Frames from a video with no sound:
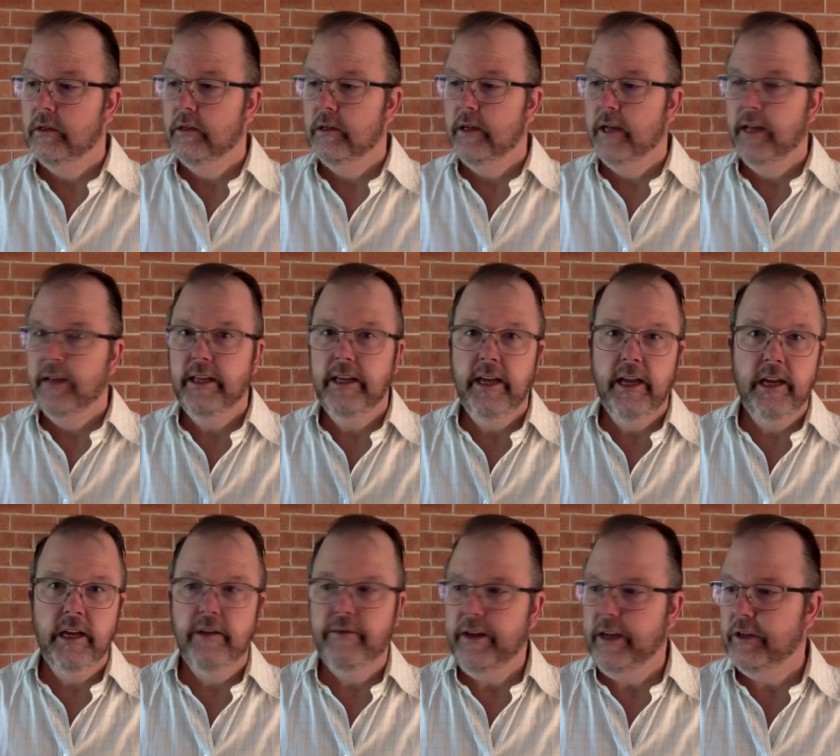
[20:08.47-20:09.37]
At the
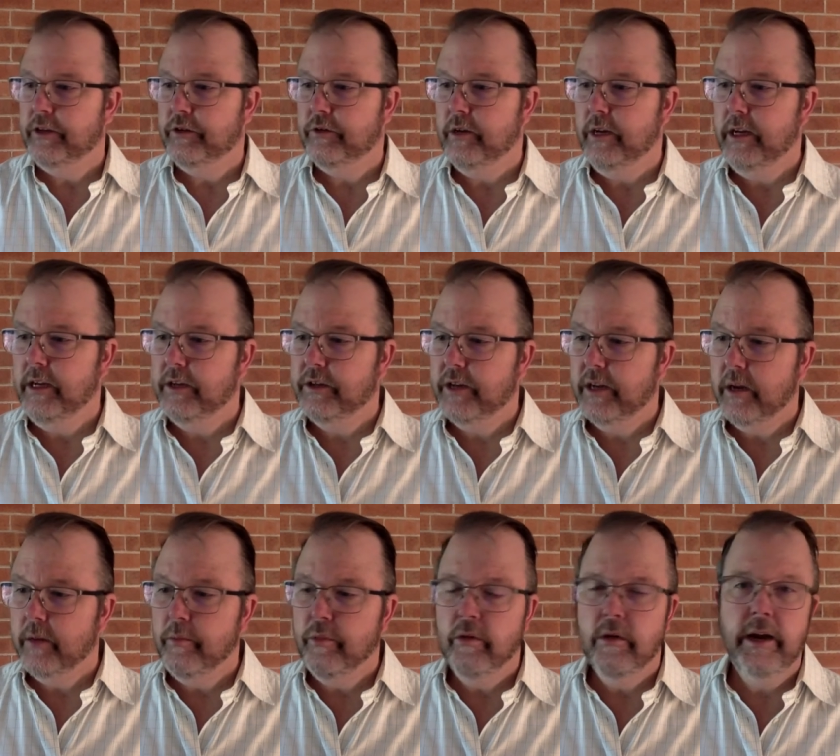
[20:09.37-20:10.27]
end of history, He's going
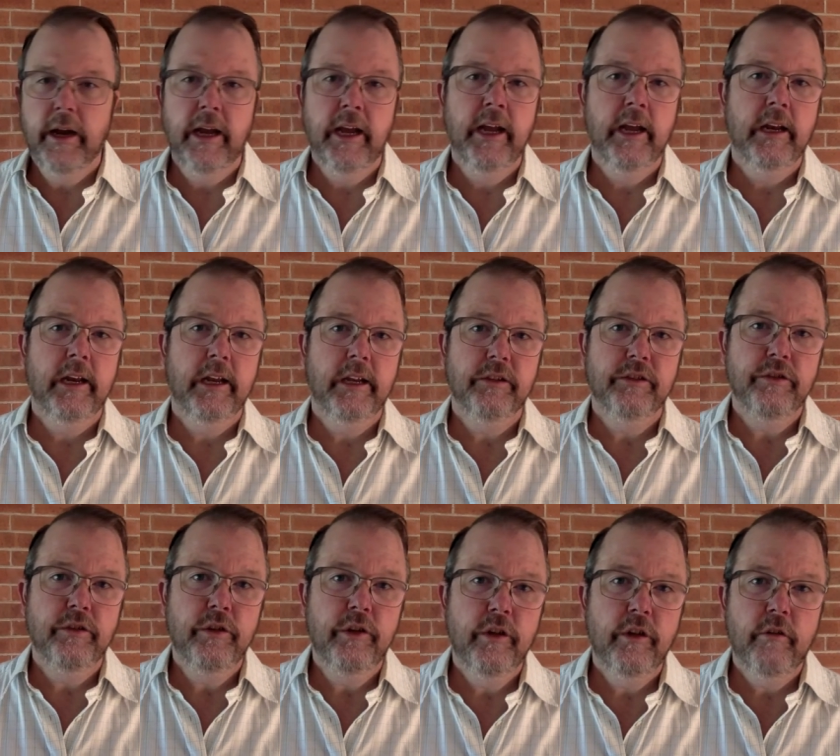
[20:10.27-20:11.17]
to bring in His
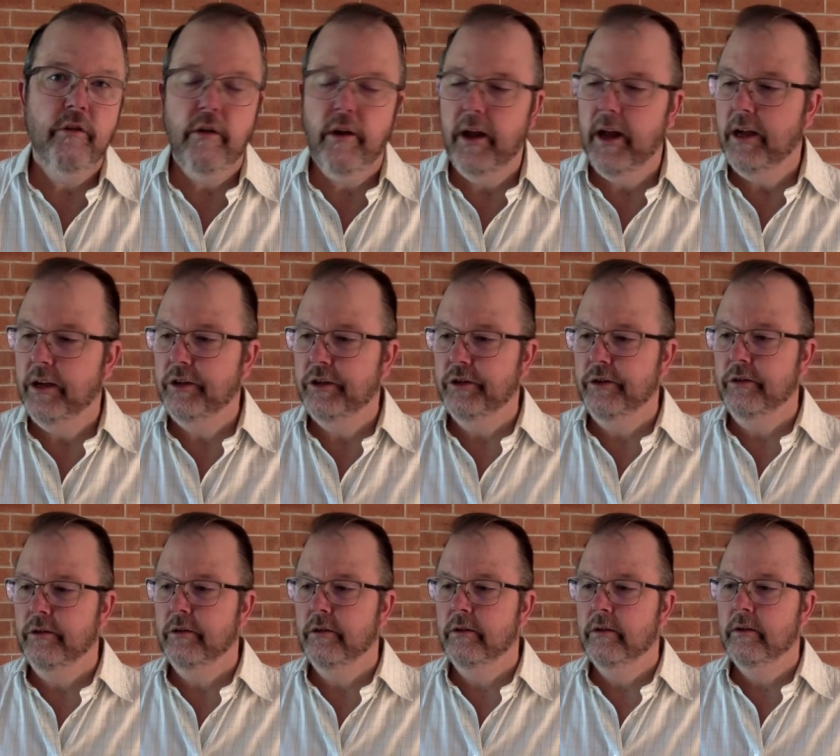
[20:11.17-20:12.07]
new
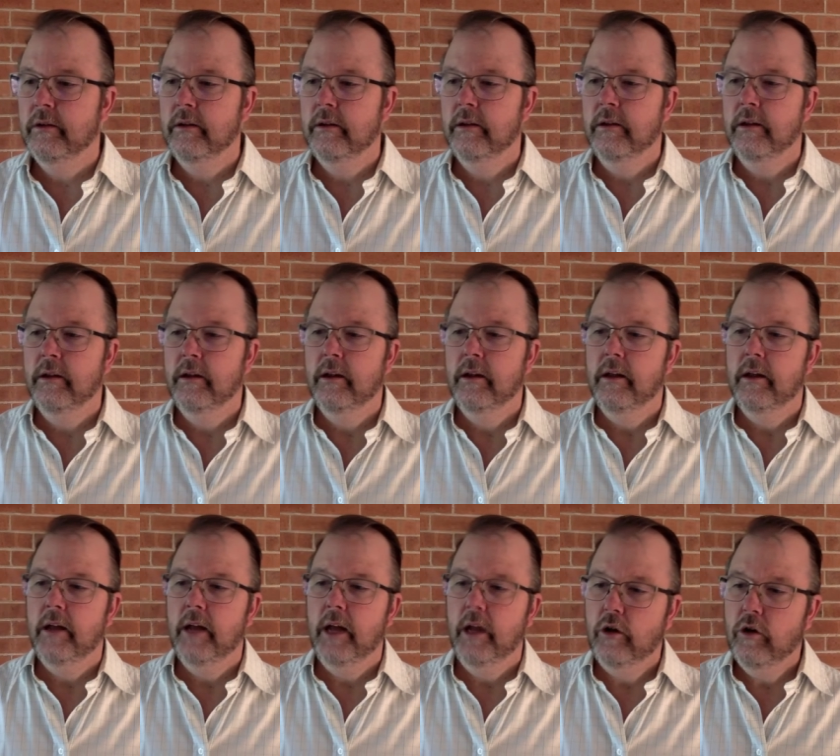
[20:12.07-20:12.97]
creation,
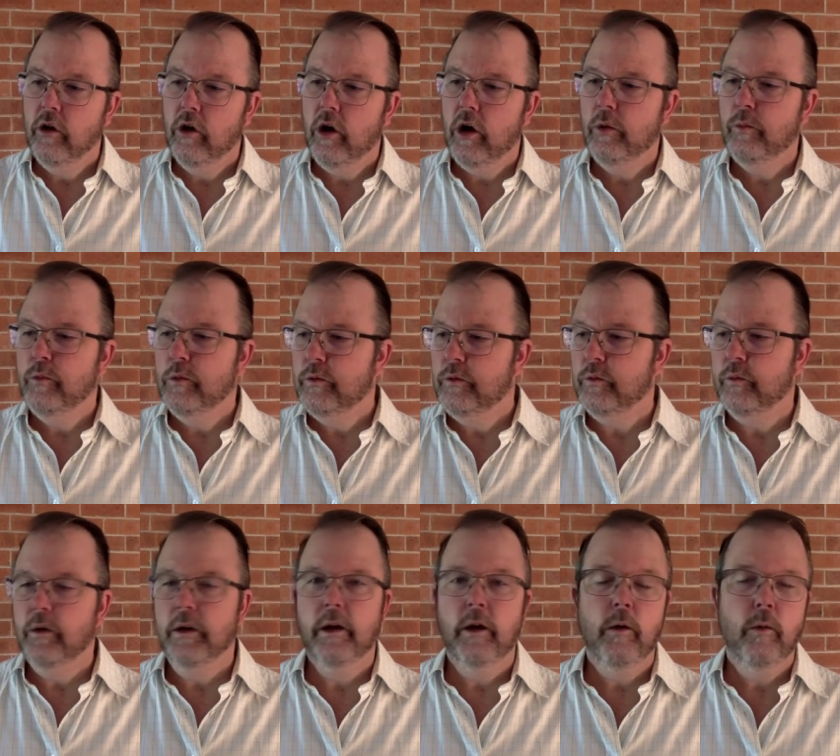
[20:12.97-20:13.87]
and God will
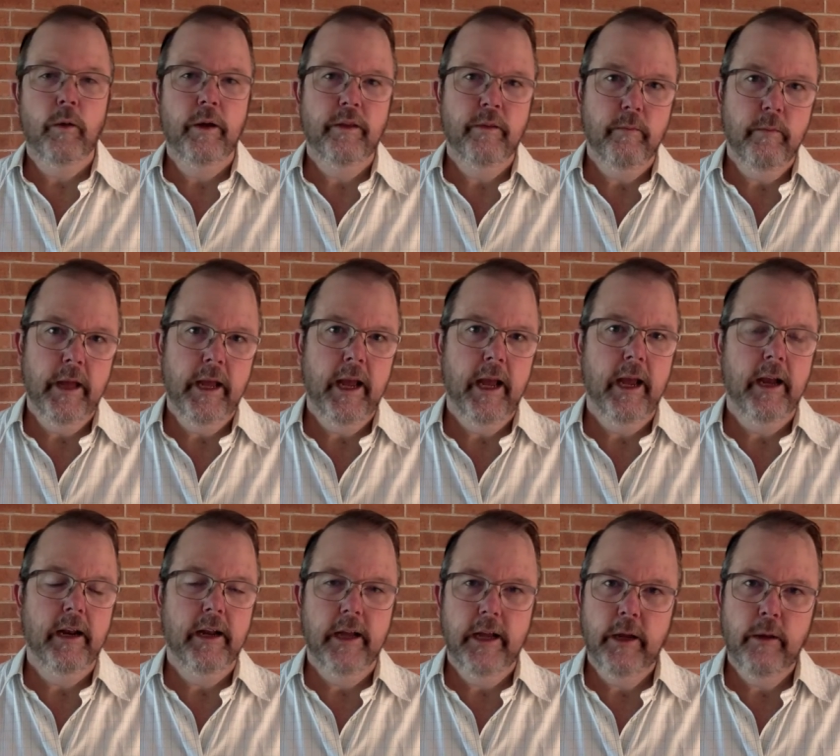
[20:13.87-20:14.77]
dwell with
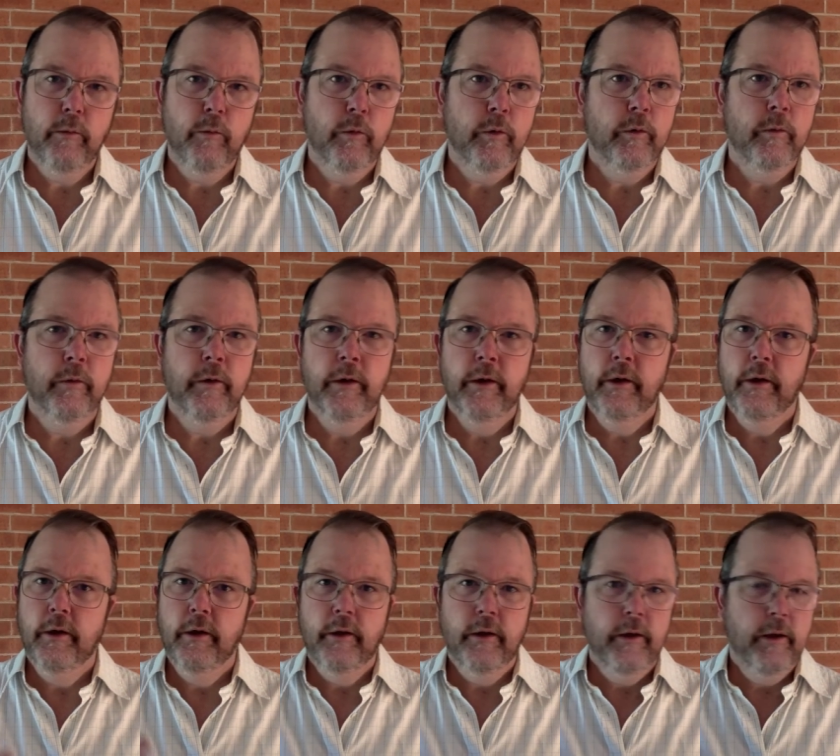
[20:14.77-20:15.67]
man. He will,
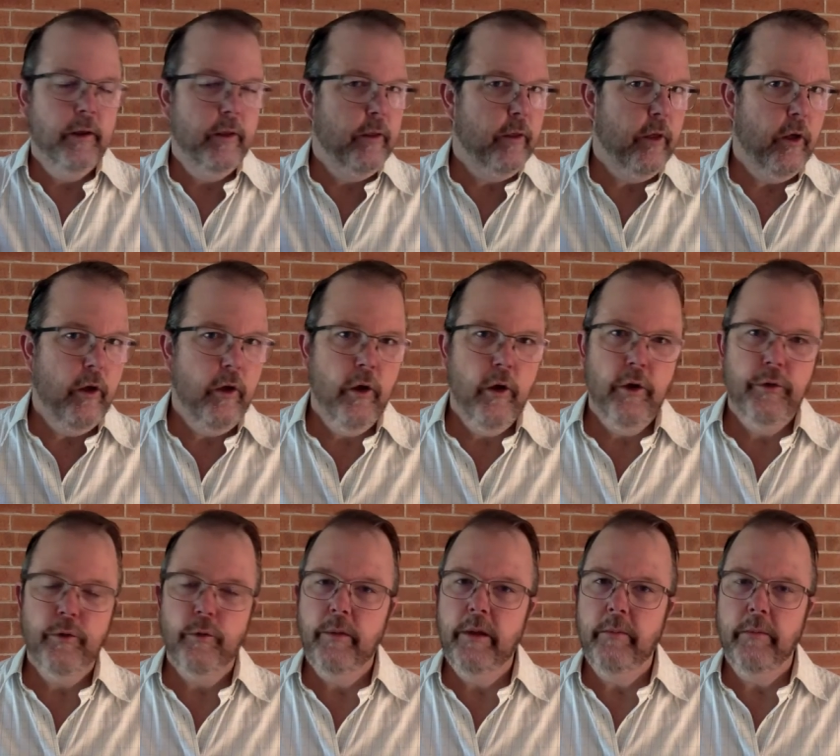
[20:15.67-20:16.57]
the earth
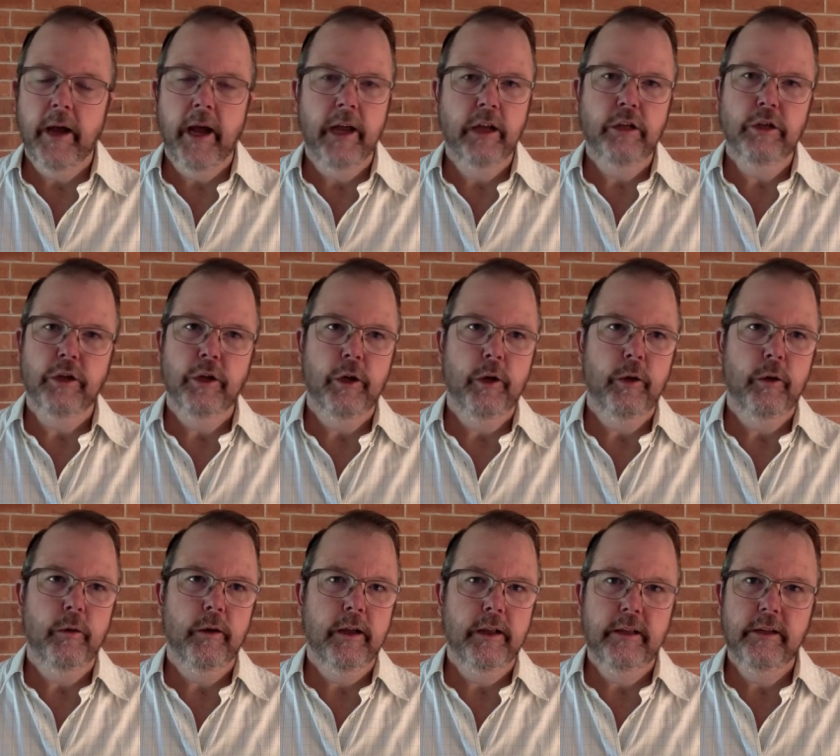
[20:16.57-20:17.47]
will be made new,
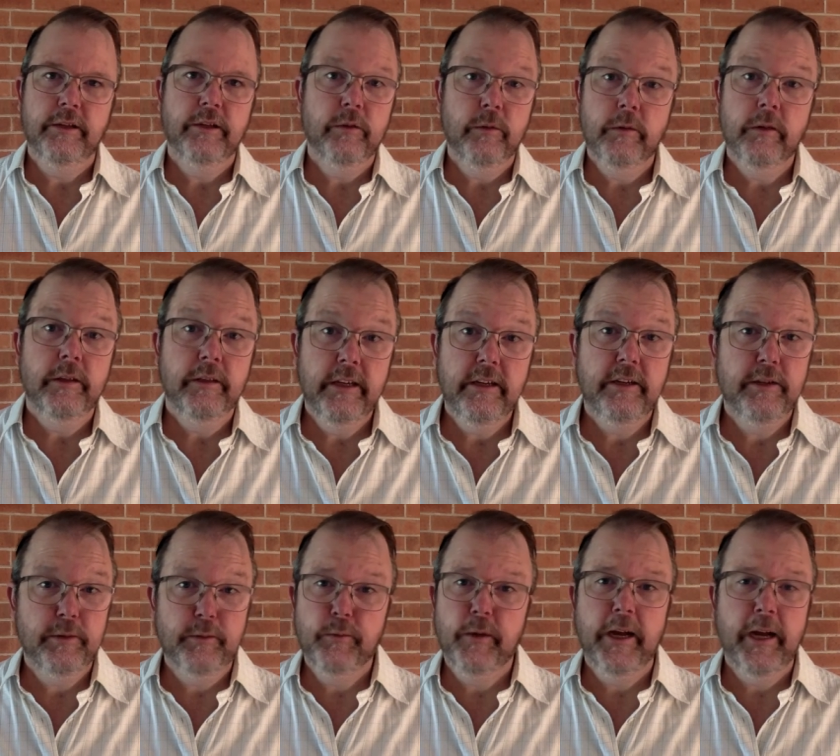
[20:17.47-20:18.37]
and this is this
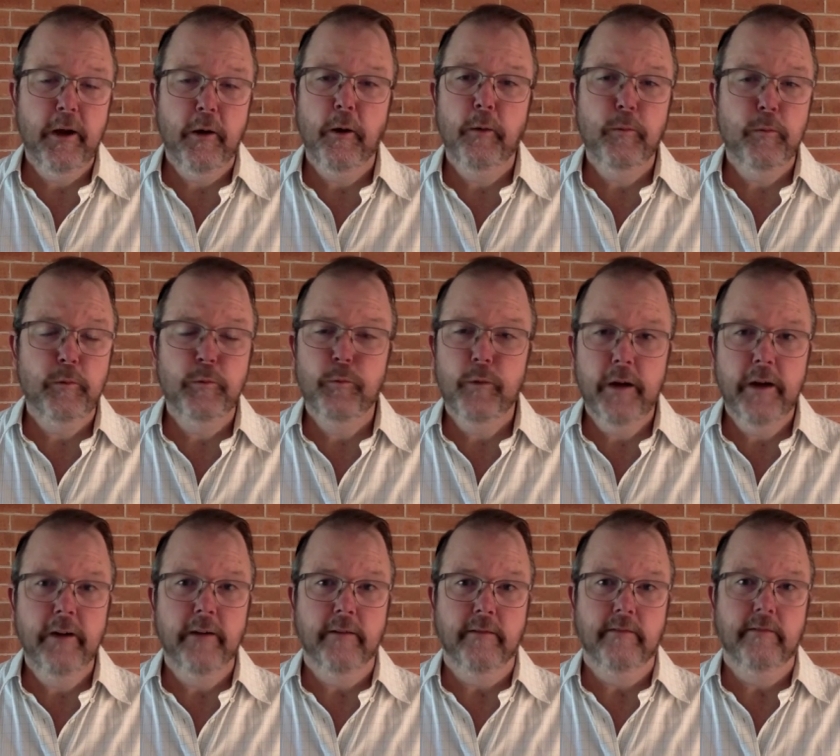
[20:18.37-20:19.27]
is where God will
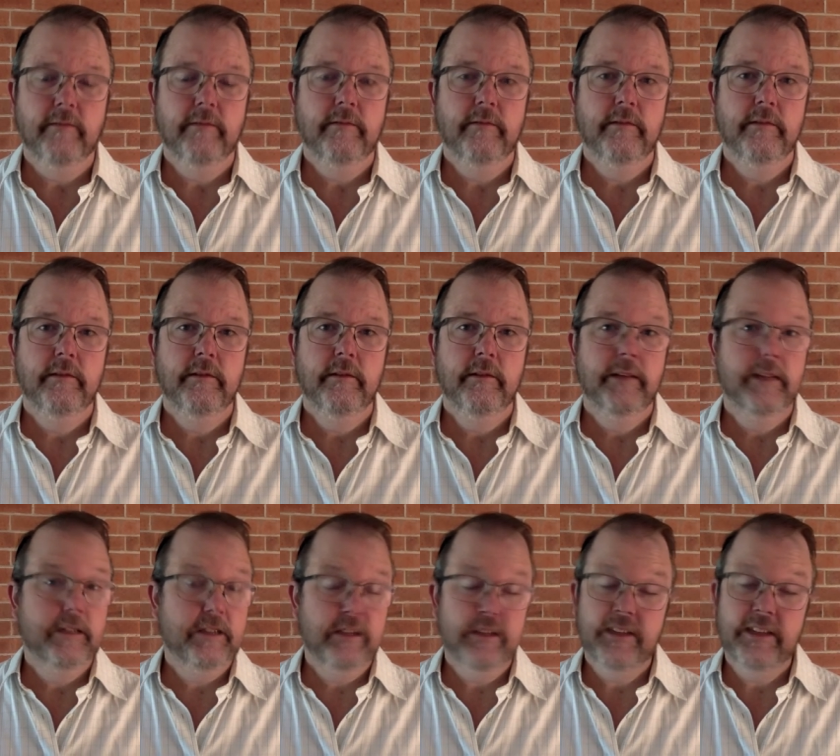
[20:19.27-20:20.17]
dwell. It
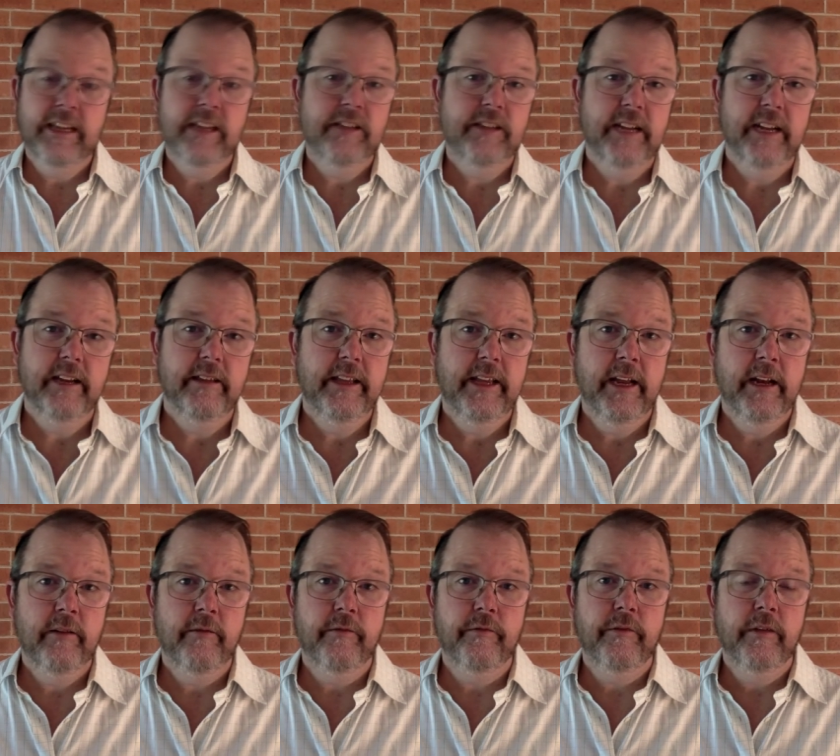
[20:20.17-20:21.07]
just says that at the end
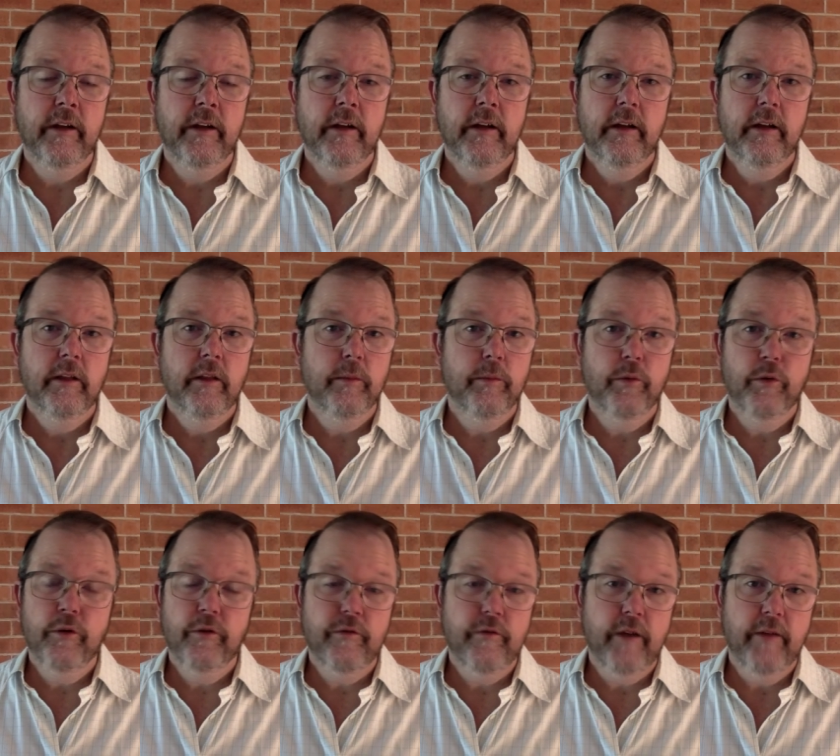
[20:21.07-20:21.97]
of the book
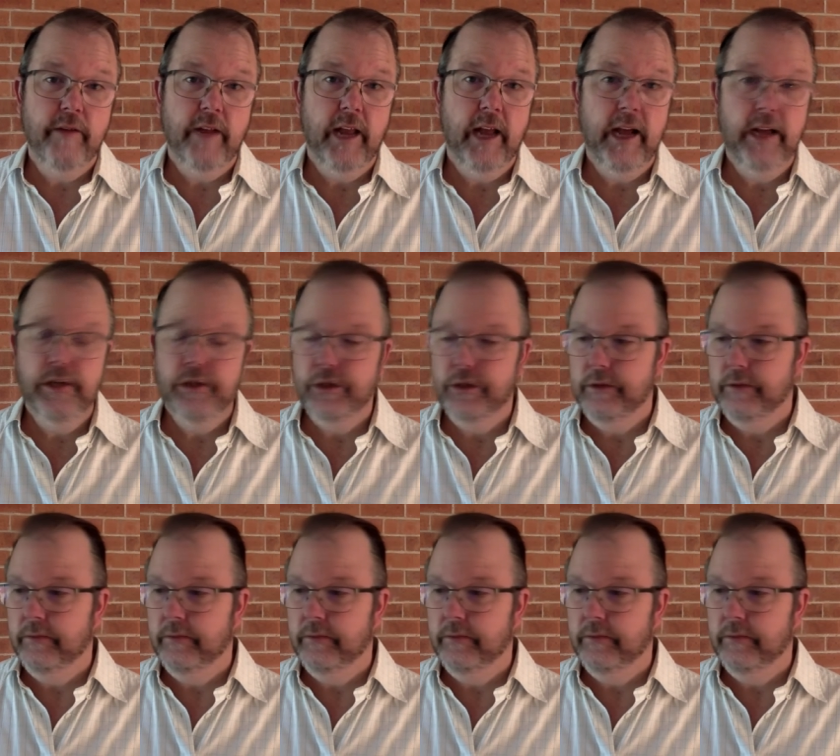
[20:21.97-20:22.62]
of Revelation.